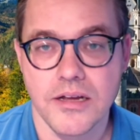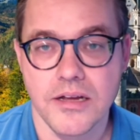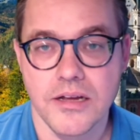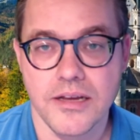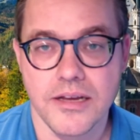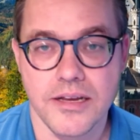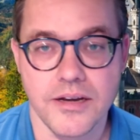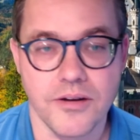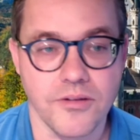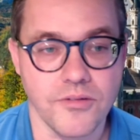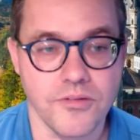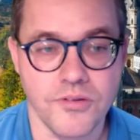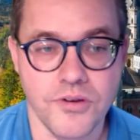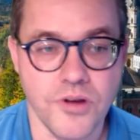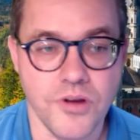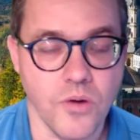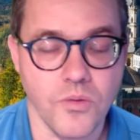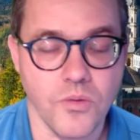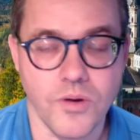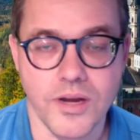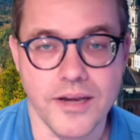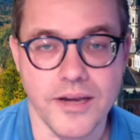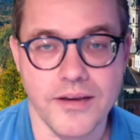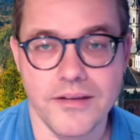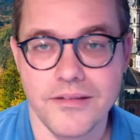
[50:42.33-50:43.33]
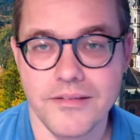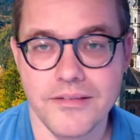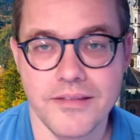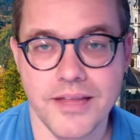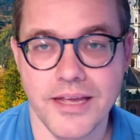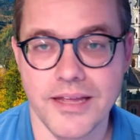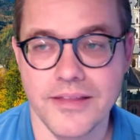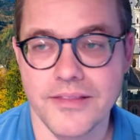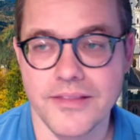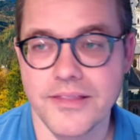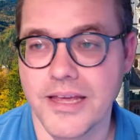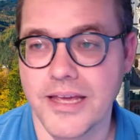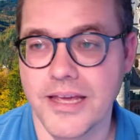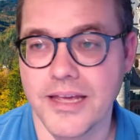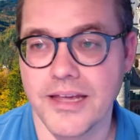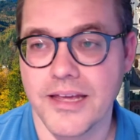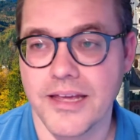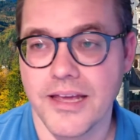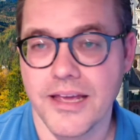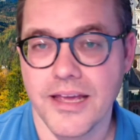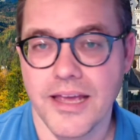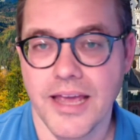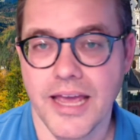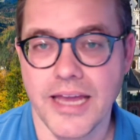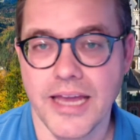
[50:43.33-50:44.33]
You know, no one, they they
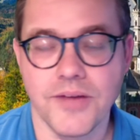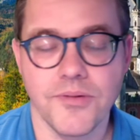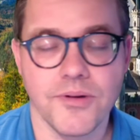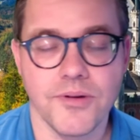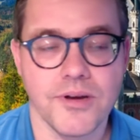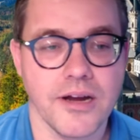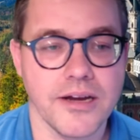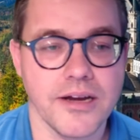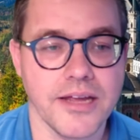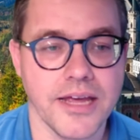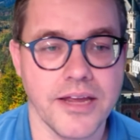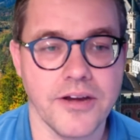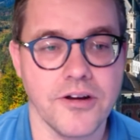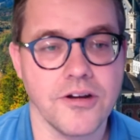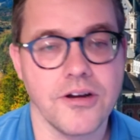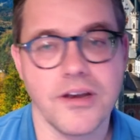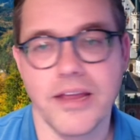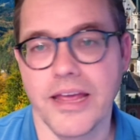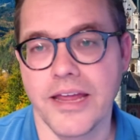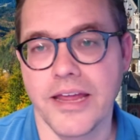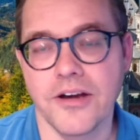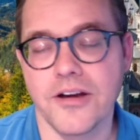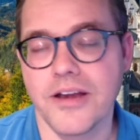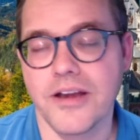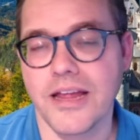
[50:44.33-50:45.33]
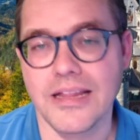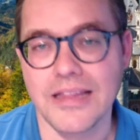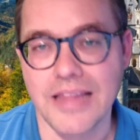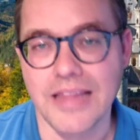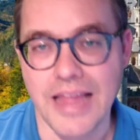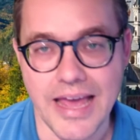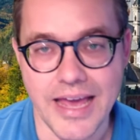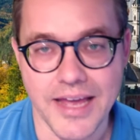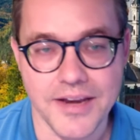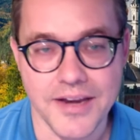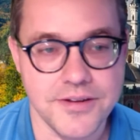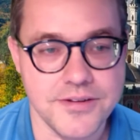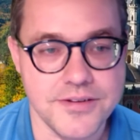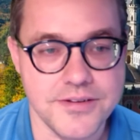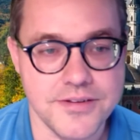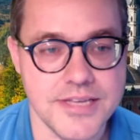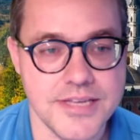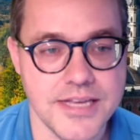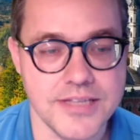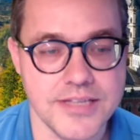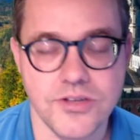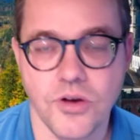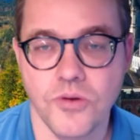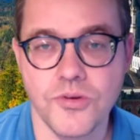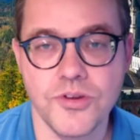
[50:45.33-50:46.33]
anyone on inter, internet land who
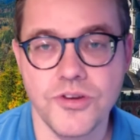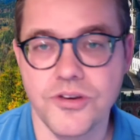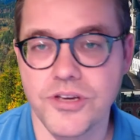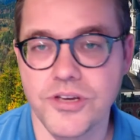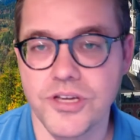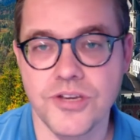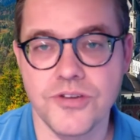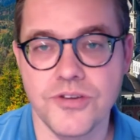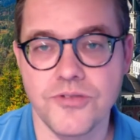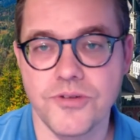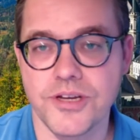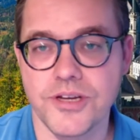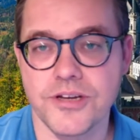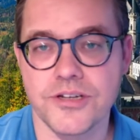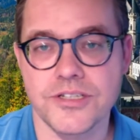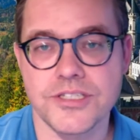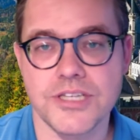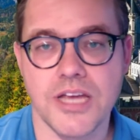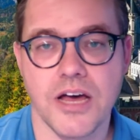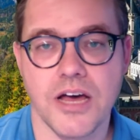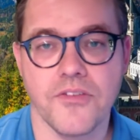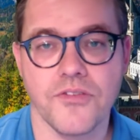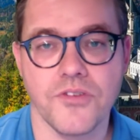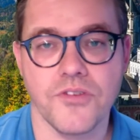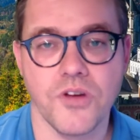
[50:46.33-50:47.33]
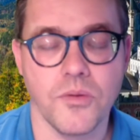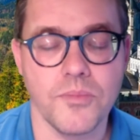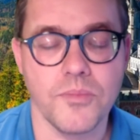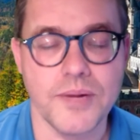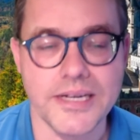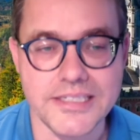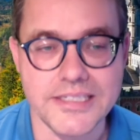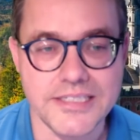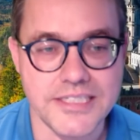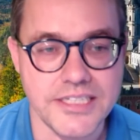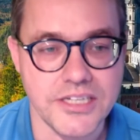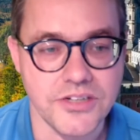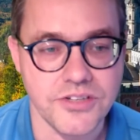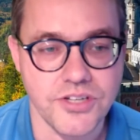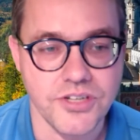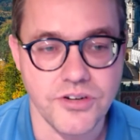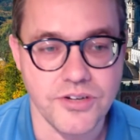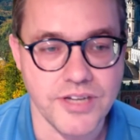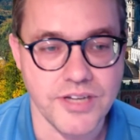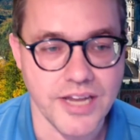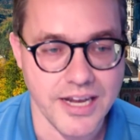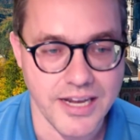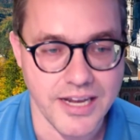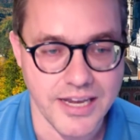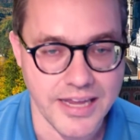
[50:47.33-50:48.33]
says, oh, you can do it yourself, no big deal, you don't
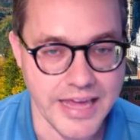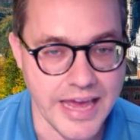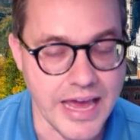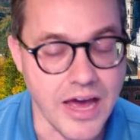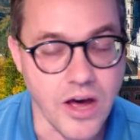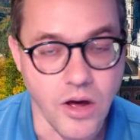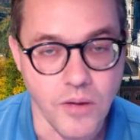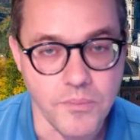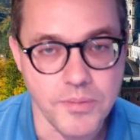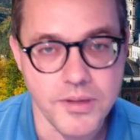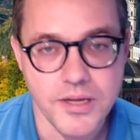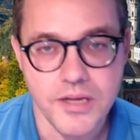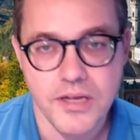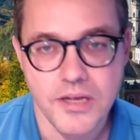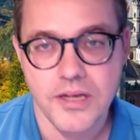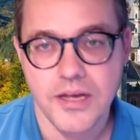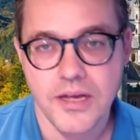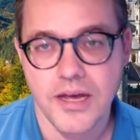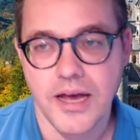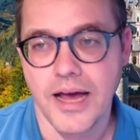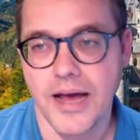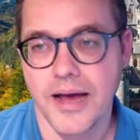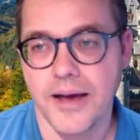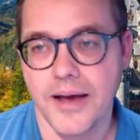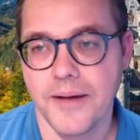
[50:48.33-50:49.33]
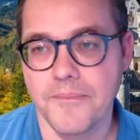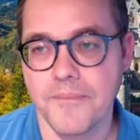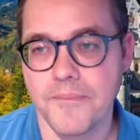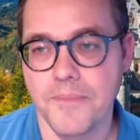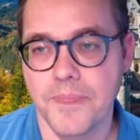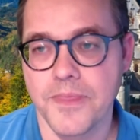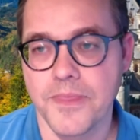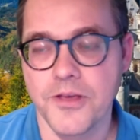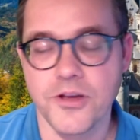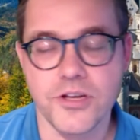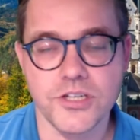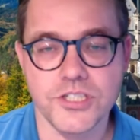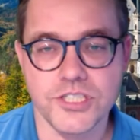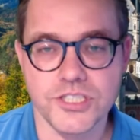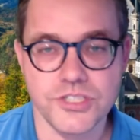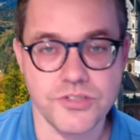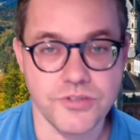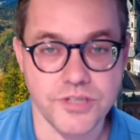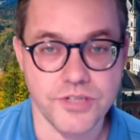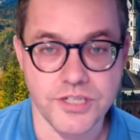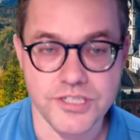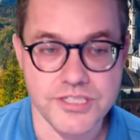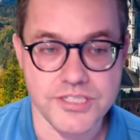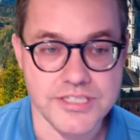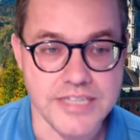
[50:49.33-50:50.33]
need any help, um, you can just do
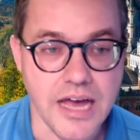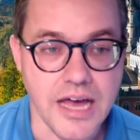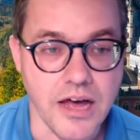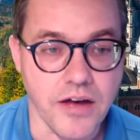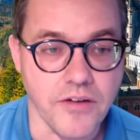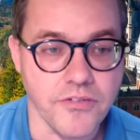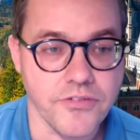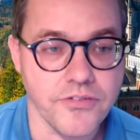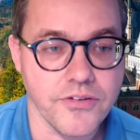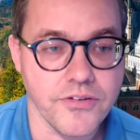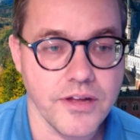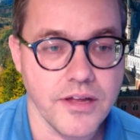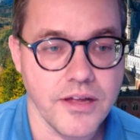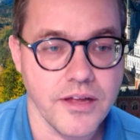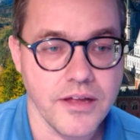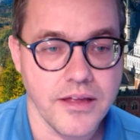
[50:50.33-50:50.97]
it yourself.